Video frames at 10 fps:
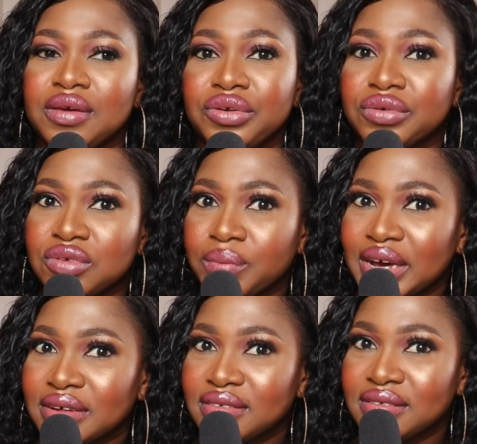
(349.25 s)

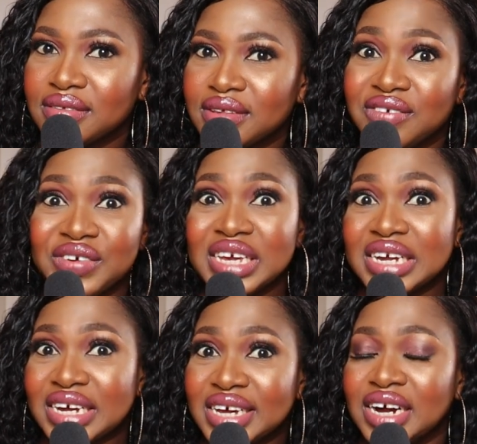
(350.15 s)
YouTubers living in Ghana